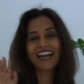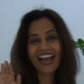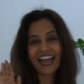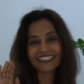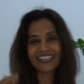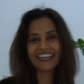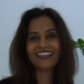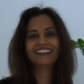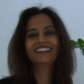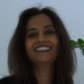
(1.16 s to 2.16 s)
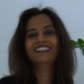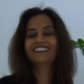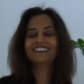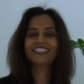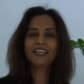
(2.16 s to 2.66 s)
Hi there!
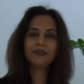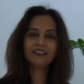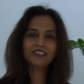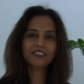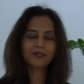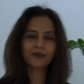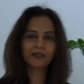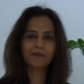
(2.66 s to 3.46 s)
Today we're going to talk